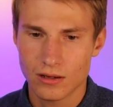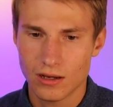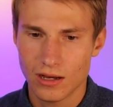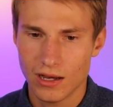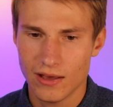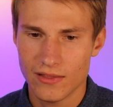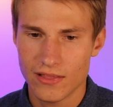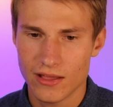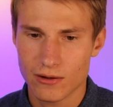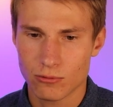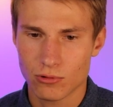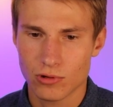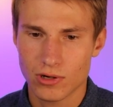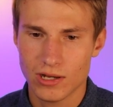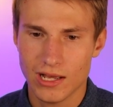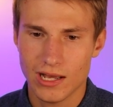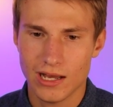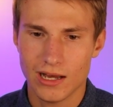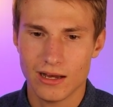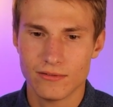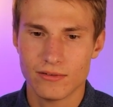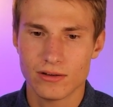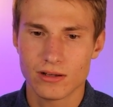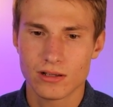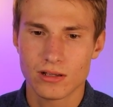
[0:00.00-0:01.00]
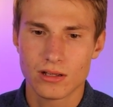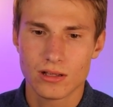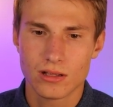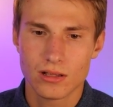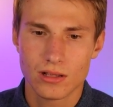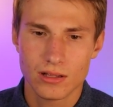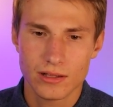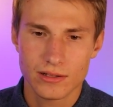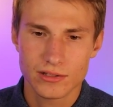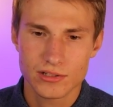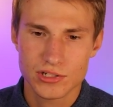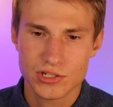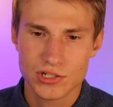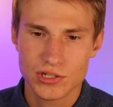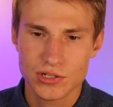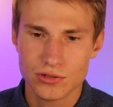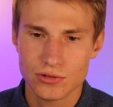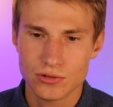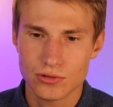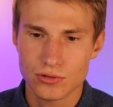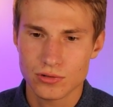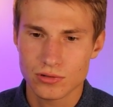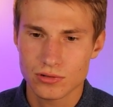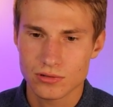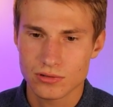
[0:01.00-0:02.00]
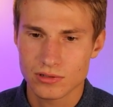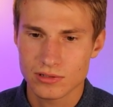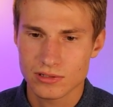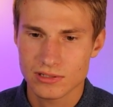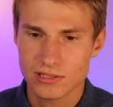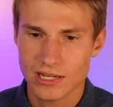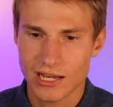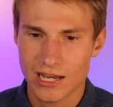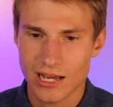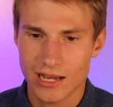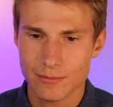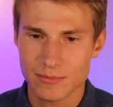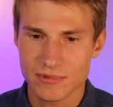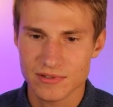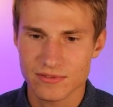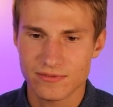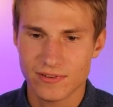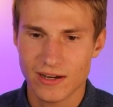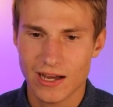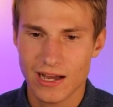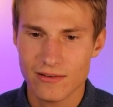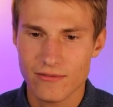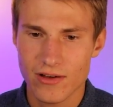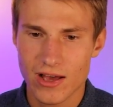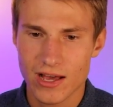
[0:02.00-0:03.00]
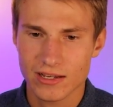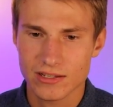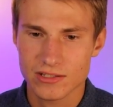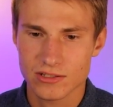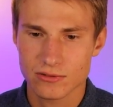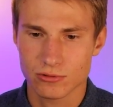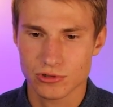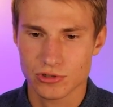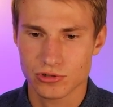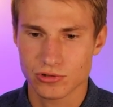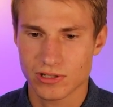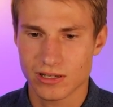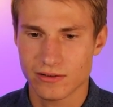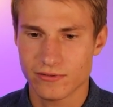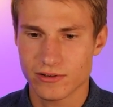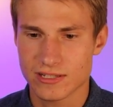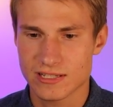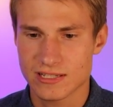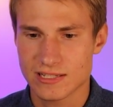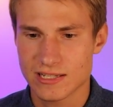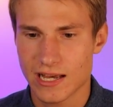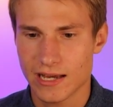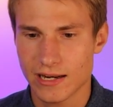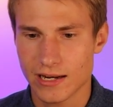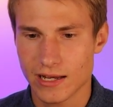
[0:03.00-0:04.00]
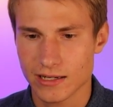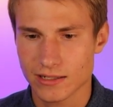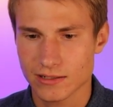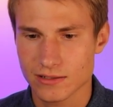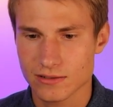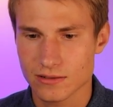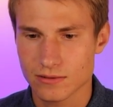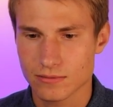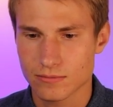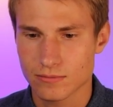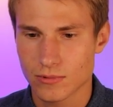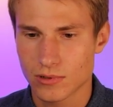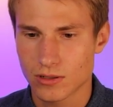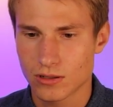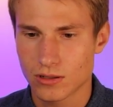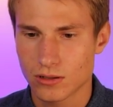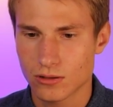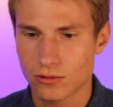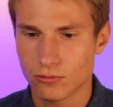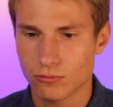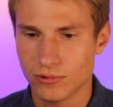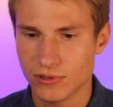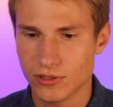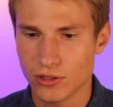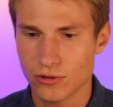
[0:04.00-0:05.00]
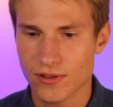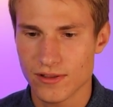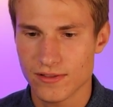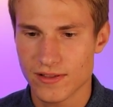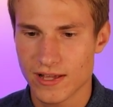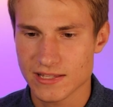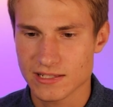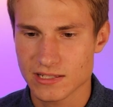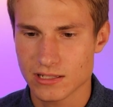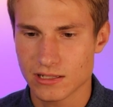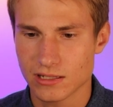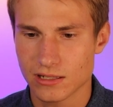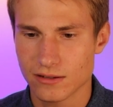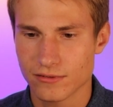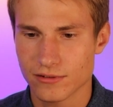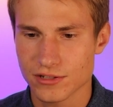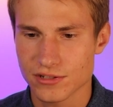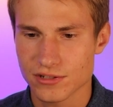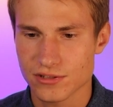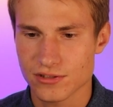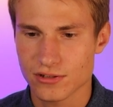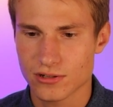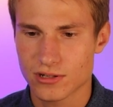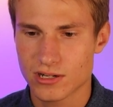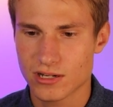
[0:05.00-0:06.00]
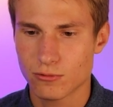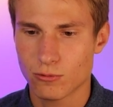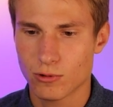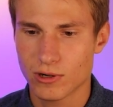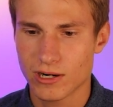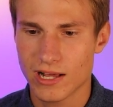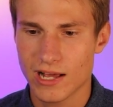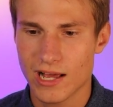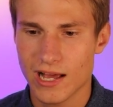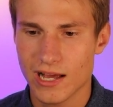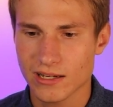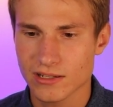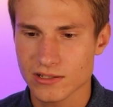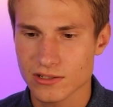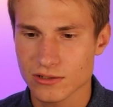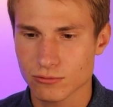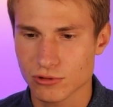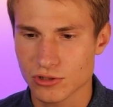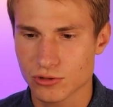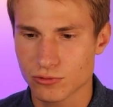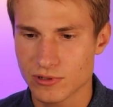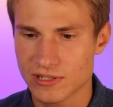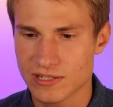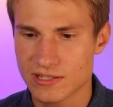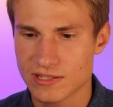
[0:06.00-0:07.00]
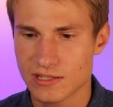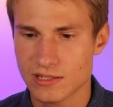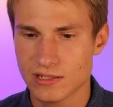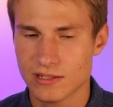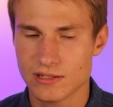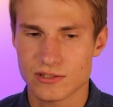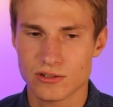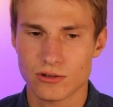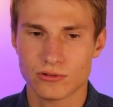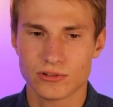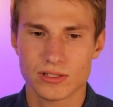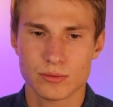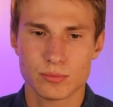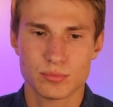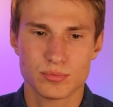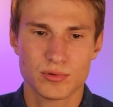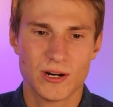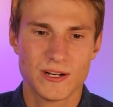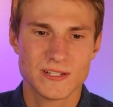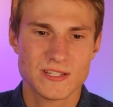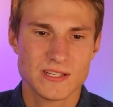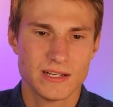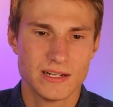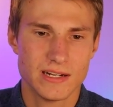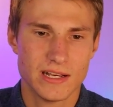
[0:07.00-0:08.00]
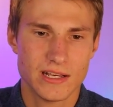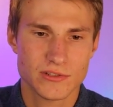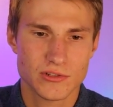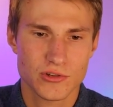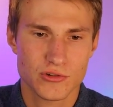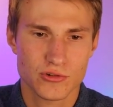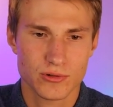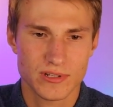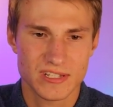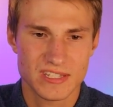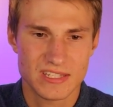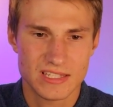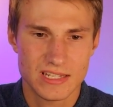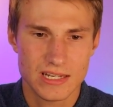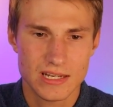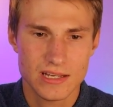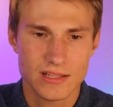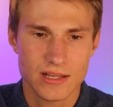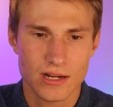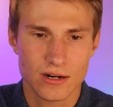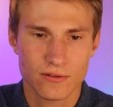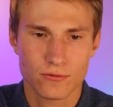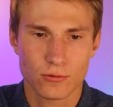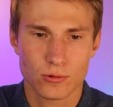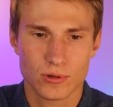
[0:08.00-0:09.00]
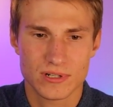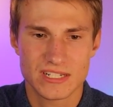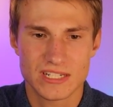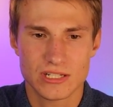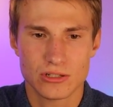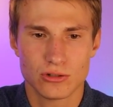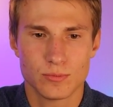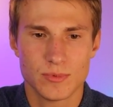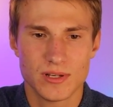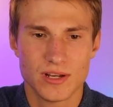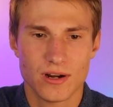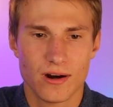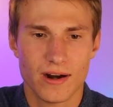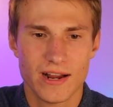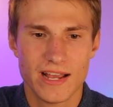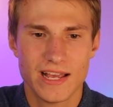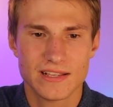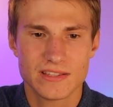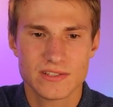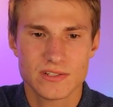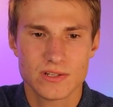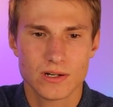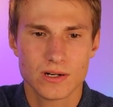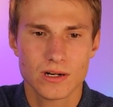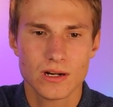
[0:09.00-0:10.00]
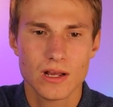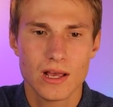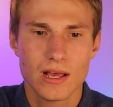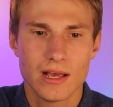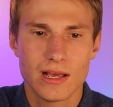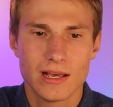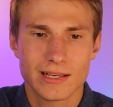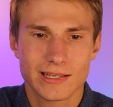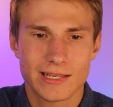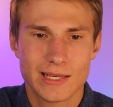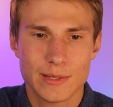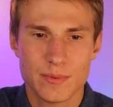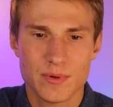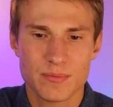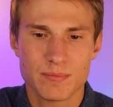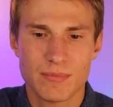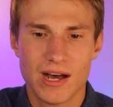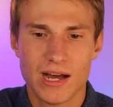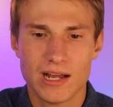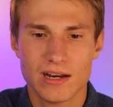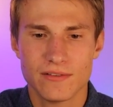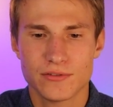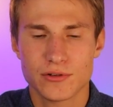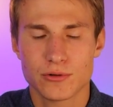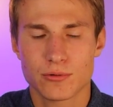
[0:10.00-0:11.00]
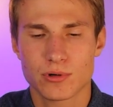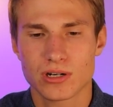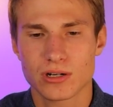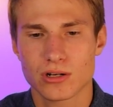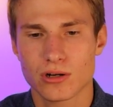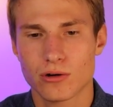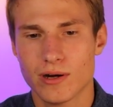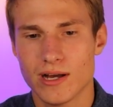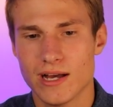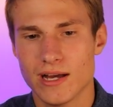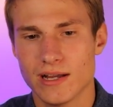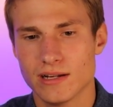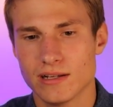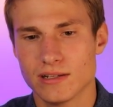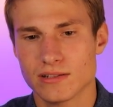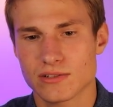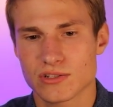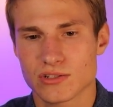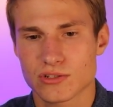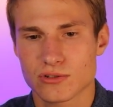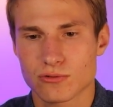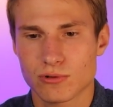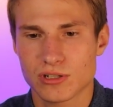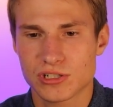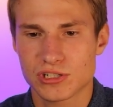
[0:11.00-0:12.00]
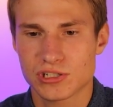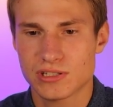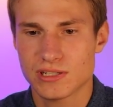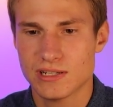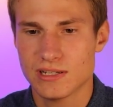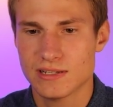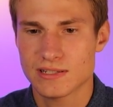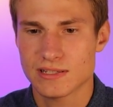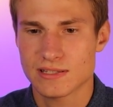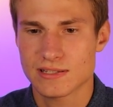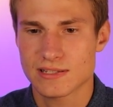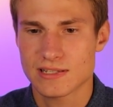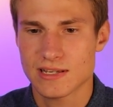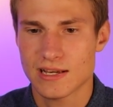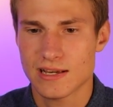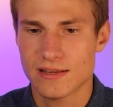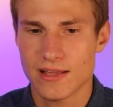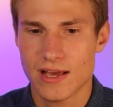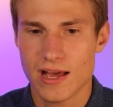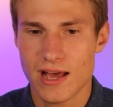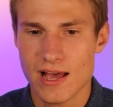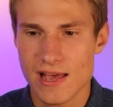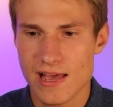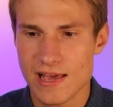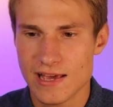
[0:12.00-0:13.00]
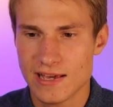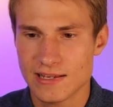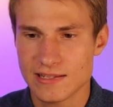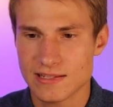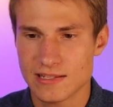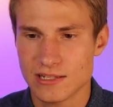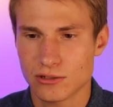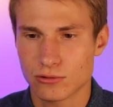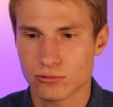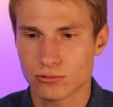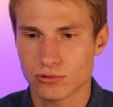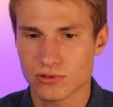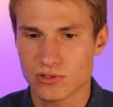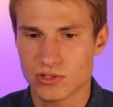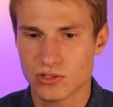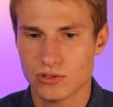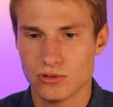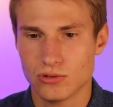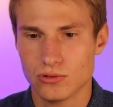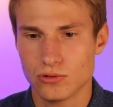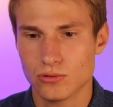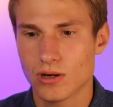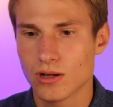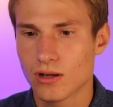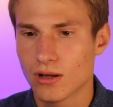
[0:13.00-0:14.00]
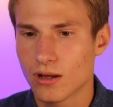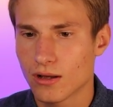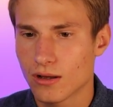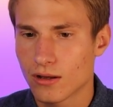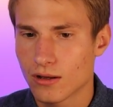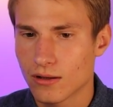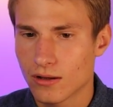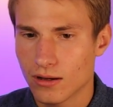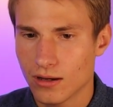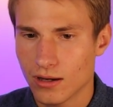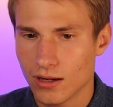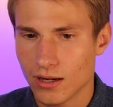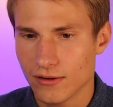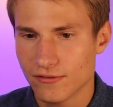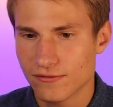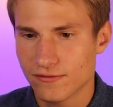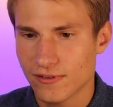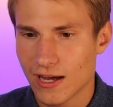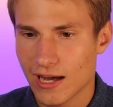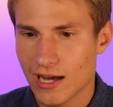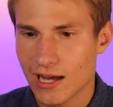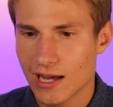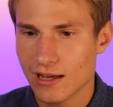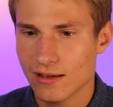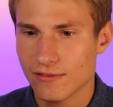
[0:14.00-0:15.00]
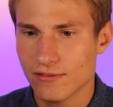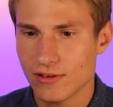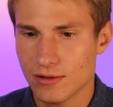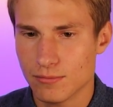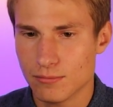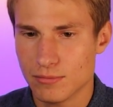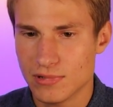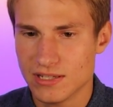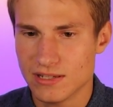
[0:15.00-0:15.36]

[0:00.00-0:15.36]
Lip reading: And then we'll have 2 times 5x, which will give us 10x. We know that that's going to give us 31x, which we see is only present in answer choice D. Therefore, D will be our answer. Keep in mind, if you were to go ahead and switch these and say that A is equal to 5 and B